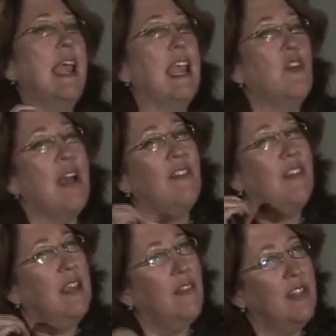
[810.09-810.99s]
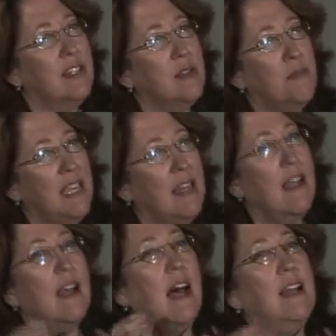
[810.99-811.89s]
and you have to think of it as being
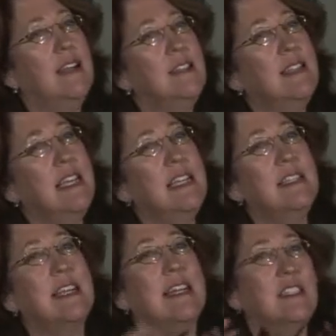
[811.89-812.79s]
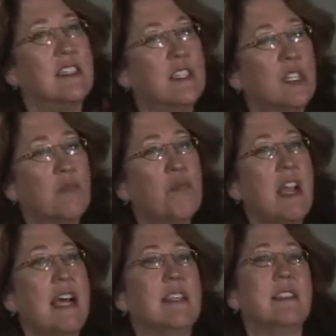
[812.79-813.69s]
a disease that is
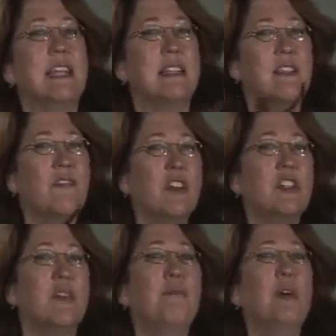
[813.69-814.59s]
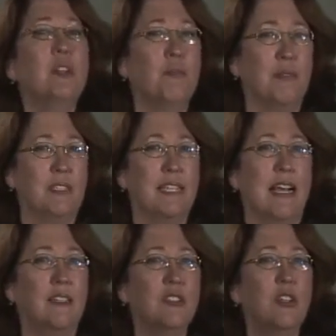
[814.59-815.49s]
expressed as a function of multiple
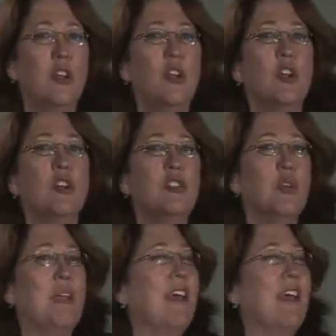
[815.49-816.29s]
cells. So we